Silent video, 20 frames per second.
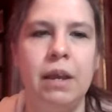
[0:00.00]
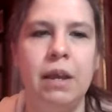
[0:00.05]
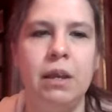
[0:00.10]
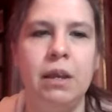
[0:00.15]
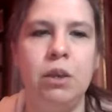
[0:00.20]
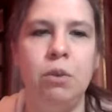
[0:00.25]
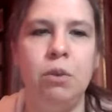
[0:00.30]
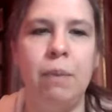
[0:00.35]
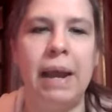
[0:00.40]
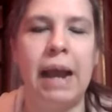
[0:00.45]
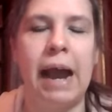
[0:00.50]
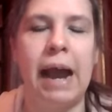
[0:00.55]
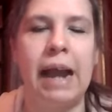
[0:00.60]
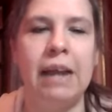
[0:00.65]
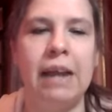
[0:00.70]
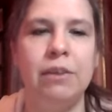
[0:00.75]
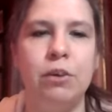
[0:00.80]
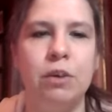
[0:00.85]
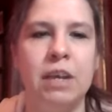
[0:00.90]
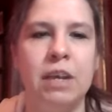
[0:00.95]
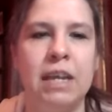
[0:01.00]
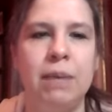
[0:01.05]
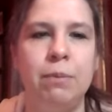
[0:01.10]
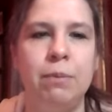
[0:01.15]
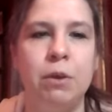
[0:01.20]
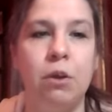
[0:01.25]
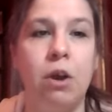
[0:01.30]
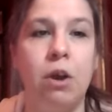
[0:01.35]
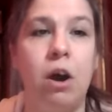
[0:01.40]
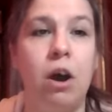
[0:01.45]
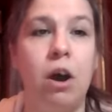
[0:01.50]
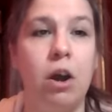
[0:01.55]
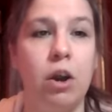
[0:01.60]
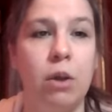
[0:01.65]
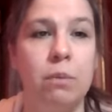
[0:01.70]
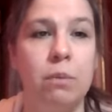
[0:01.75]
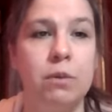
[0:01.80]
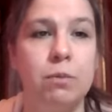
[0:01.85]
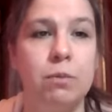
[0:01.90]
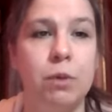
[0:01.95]
You may either keep your
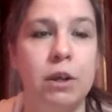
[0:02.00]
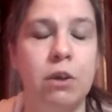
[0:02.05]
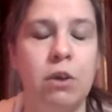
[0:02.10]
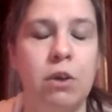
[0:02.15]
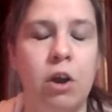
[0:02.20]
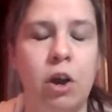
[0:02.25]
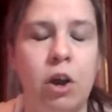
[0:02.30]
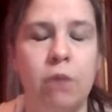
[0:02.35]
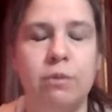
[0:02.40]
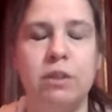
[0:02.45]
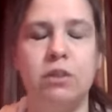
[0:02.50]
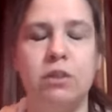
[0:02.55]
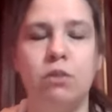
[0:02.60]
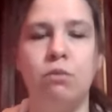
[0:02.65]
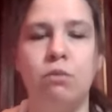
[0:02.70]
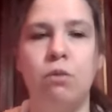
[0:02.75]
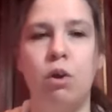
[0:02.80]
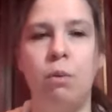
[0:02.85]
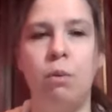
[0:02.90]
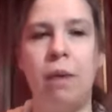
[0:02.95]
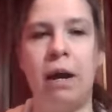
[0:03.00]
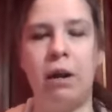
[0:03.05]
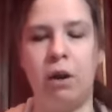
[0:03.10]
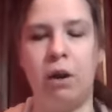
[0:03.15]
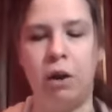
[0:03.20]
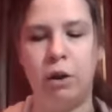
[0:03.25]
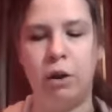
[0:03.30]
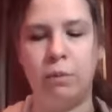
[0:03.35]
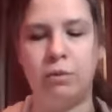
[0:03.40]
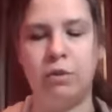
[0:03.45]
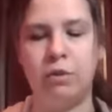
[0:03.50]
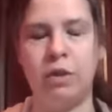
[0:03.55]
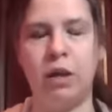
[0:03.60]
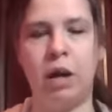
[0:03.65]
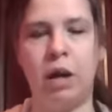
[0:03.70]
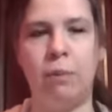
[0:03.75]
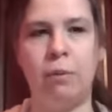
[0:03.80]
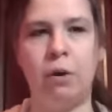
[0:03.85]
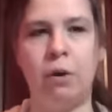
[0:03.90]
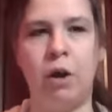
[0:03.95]
arms, bring your arms into robot arms, so the
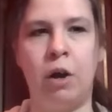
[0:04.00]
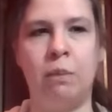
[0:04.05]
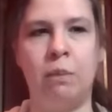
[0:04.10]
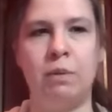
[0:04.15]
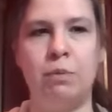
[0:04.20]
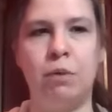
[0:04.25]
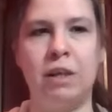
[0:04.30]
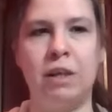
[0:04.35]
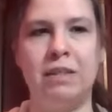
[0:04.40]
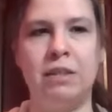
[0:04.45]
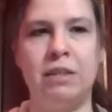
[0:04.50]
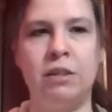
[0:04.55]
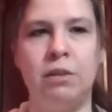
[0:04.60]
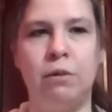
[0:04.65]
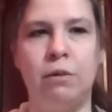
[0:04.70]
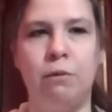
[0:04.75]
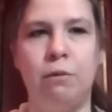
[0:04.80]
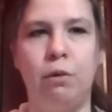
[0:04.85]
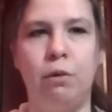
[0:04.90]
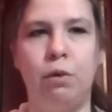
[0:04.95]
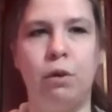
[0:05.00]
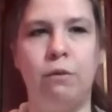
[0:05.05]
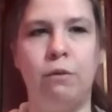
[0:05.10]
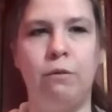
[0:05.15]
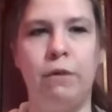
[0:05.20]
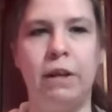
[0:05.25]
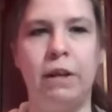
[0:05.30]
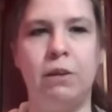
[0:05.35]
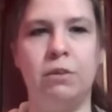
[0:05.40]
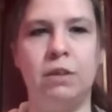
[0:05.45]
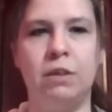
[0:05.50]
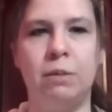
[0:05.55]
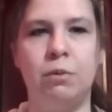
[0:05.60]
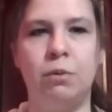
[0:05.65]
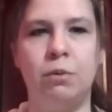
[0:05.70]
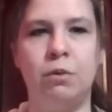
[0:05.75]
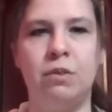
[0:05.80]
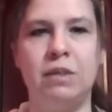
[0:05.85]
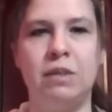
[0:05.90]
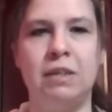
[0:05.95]
upper arms press into the floor, fingers up
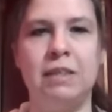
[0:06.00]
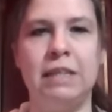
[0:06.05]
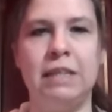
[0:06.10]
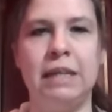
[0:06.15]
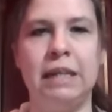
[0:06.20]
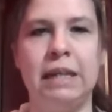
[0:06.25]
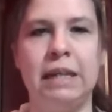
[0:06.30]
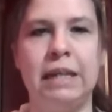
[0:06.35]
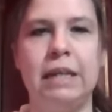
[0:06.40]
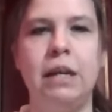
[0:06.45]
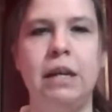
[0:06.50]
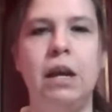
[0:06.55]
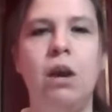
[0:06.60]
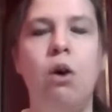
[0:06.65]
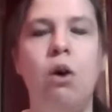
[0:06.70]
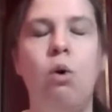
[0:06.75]
towards the ceiling,